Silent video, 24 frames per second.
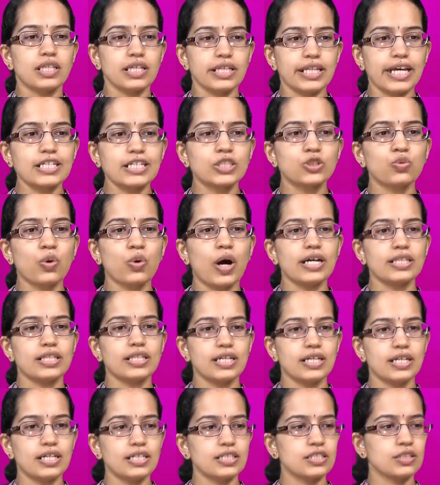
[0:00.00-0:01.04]
the next
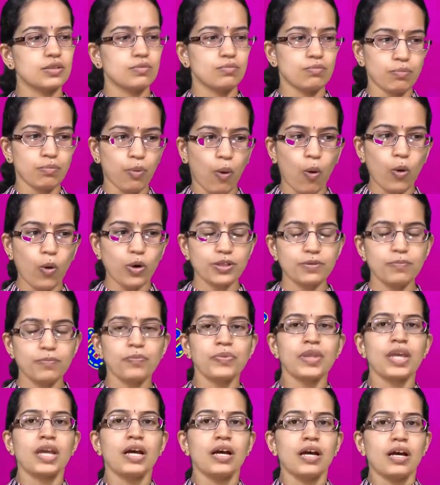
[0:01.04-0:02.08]
one is bone.
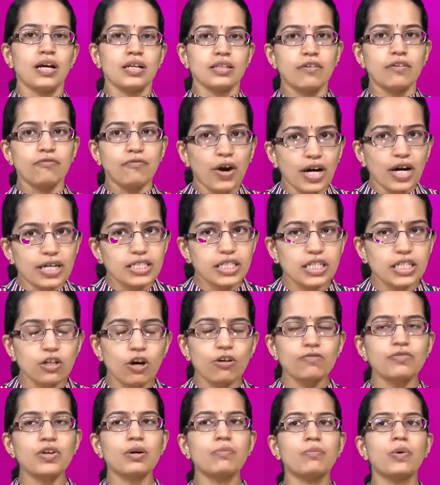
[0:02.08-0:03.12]
The function
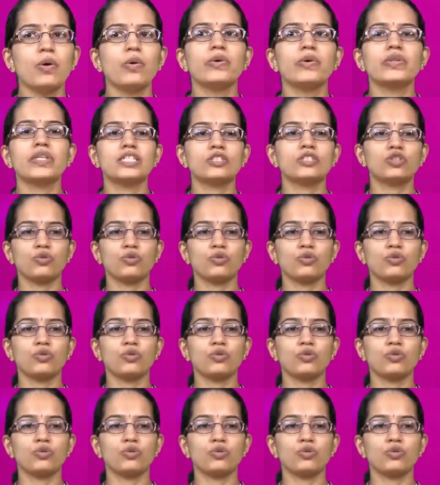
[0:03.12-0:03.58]
of the bone